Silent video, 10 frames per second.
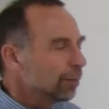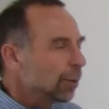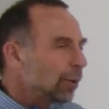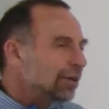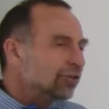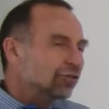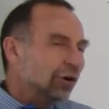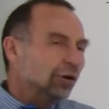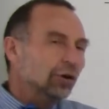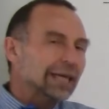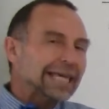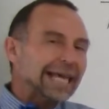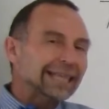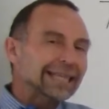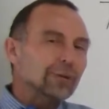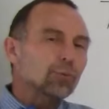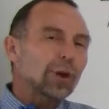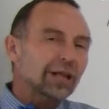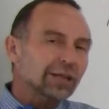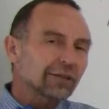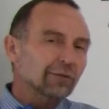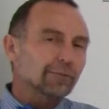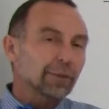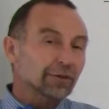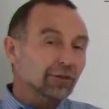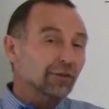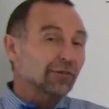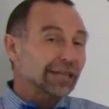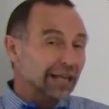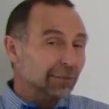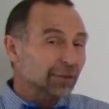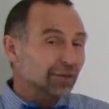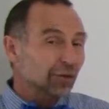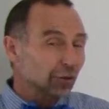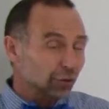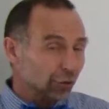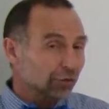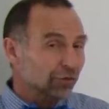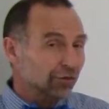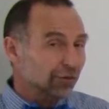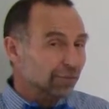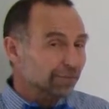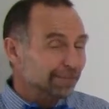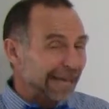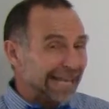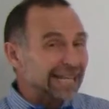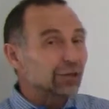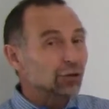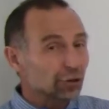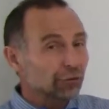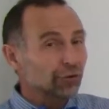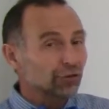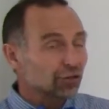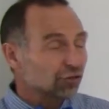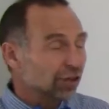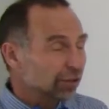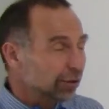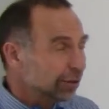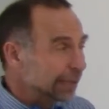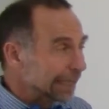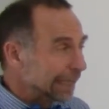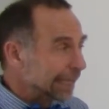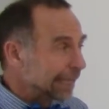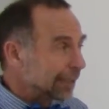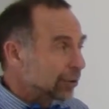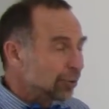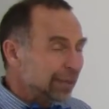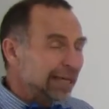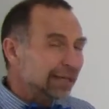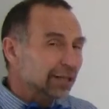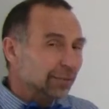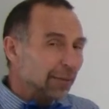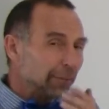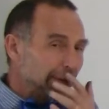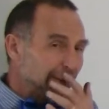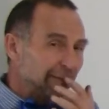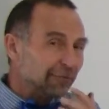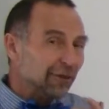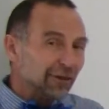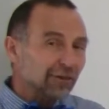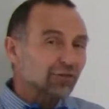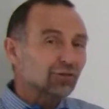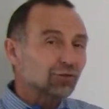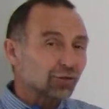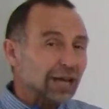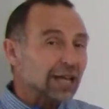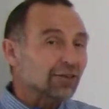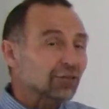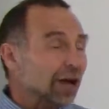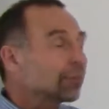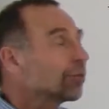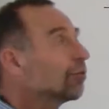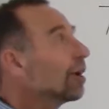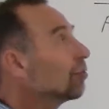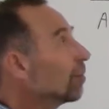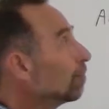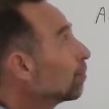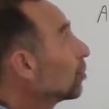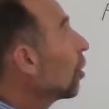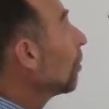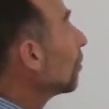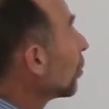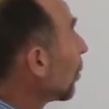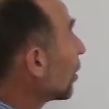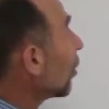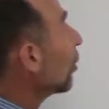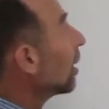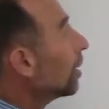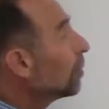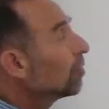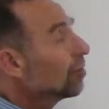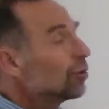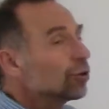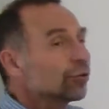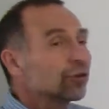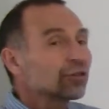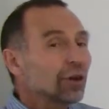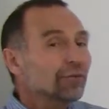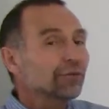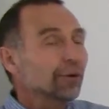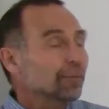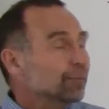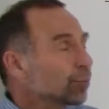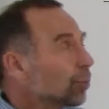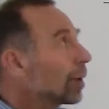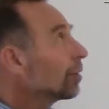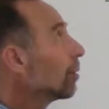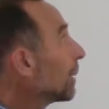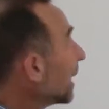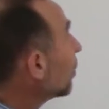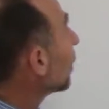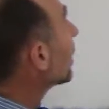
But when you start looking at the relative abundance of the elements in the solar system, and in the universe in general, you begin to come up with a very strange observation. So, where do all elements in the universe come from? Well, to begin